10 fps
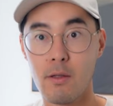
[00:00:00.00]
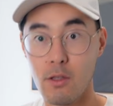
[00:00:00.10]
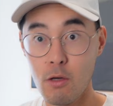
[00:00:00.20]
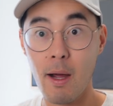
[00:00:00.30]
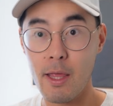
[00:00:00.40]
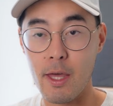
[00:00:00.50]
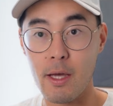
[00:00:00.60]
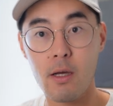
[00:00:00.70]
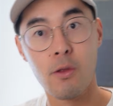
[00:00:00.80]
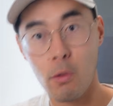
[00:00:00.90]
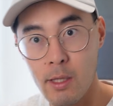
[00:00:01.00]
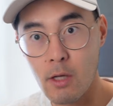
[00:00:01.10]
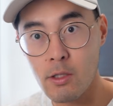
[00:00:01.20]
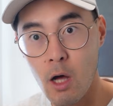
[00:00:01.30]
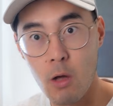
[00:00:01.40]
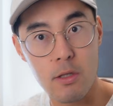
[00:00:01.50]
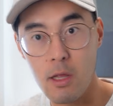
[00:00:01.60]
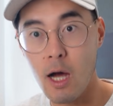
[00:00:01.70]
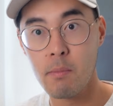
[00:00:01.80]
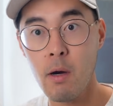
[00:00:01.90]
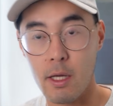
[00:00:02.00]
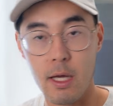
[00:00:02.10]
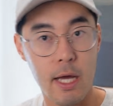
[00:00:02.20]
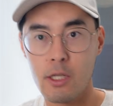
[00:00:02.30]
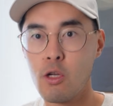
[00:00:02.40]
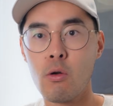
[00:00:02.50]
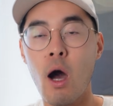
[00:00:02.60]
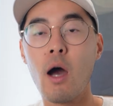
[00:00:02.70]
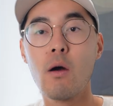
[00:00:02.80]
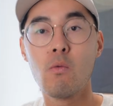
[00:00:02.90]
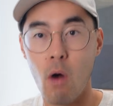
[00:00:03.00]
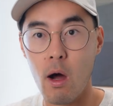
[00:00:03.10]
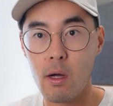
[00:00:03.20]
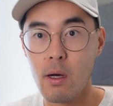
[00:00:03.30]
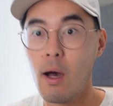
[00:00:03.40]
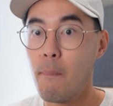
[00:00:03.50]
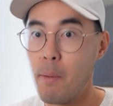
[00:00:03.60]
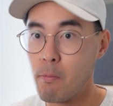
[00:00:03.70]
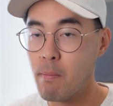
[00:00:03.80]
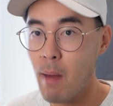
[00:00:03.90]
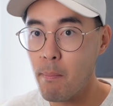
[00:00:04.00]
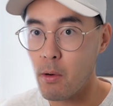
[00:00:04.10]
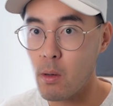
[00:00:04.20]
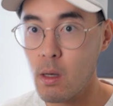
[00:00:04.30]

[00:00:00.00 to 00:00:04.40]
You might think $13,000 is a lot of money, and you're not wrong. But remember,